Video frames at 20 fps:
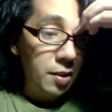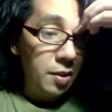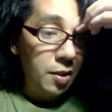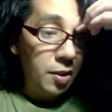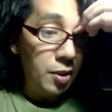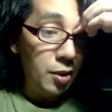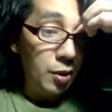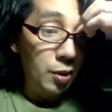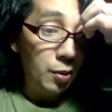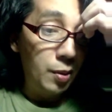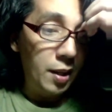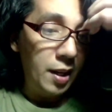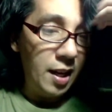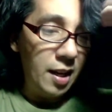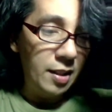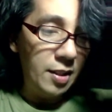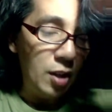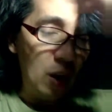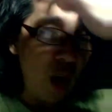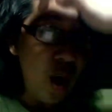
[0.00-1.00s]
So what
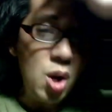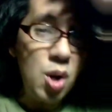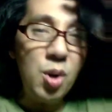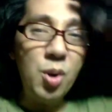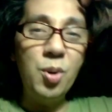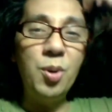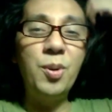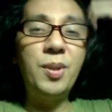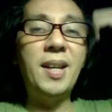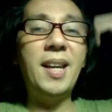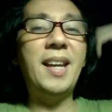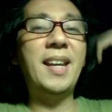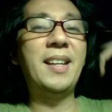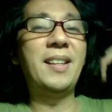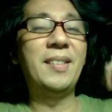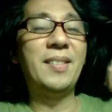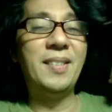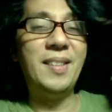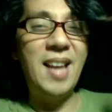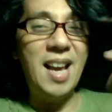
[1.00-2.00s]
else? Oh,
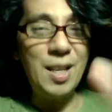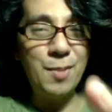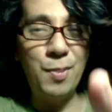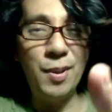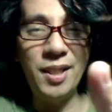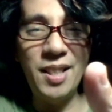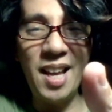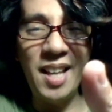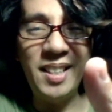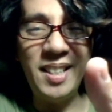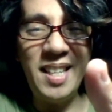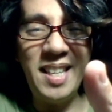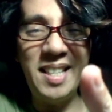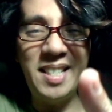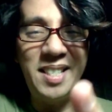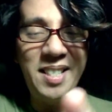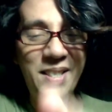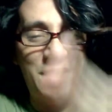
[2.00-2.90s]
okay. Last but not least,